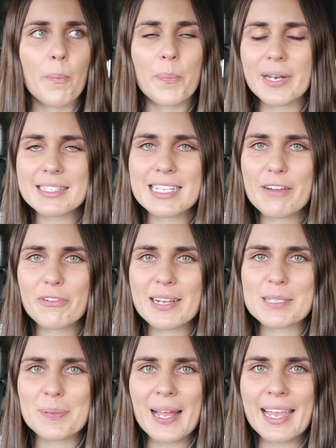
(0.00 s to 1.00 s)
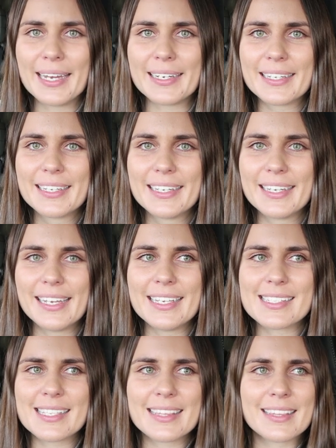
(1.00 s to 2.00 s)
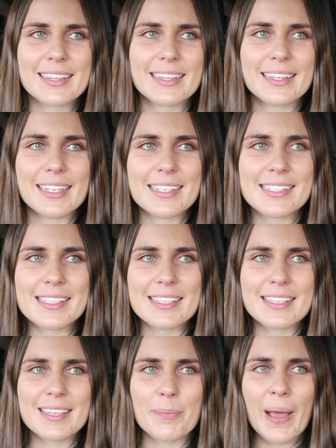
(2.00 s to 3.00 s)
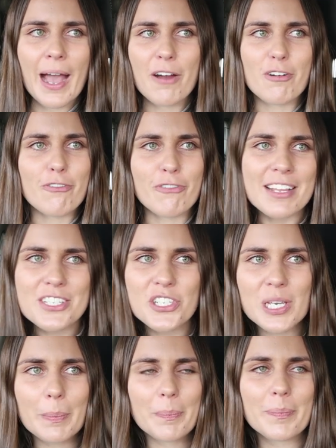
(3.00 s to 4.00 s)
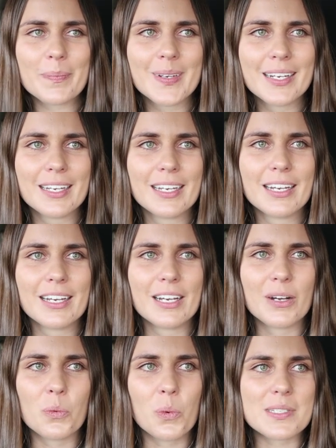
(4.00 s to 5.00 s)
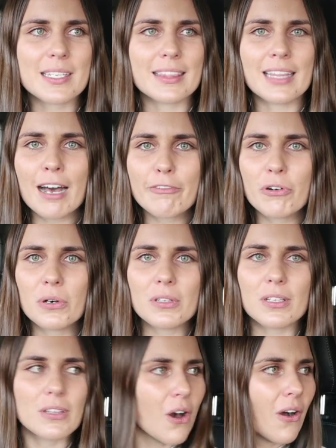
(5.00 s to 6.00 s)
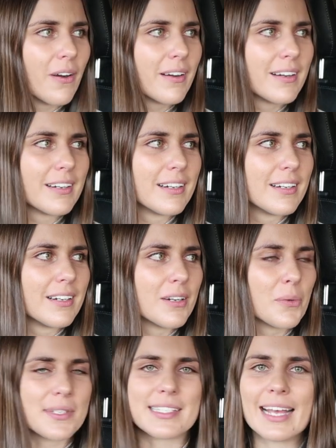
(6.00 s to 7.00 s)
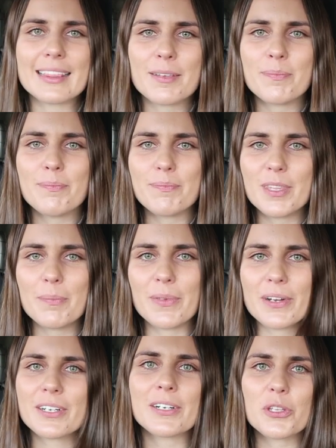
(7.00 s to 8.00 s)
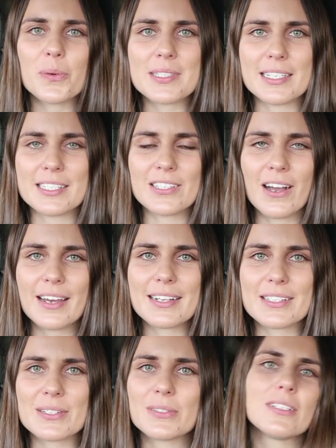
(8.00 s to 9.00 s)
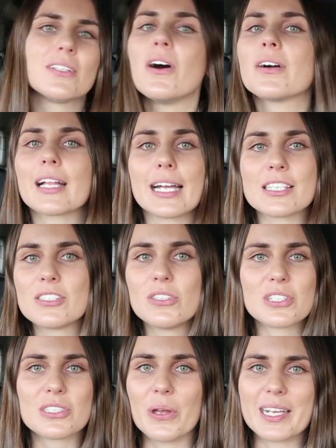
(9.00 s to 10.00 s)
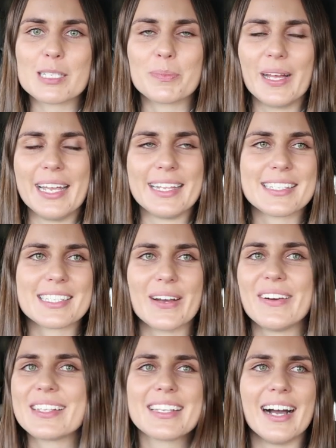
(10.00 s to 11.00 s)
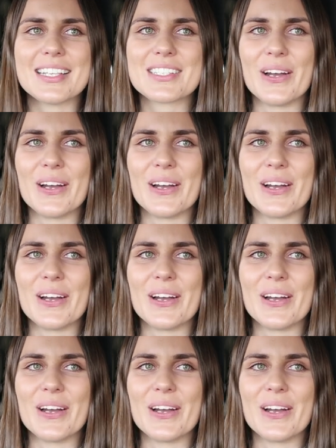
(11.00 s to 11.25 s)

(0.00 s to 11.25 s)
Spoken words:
but it's never explained. Is it the power of friendship? Was it love all along? Was that the miracle that was inside us all along? Like, it's just not explained, so I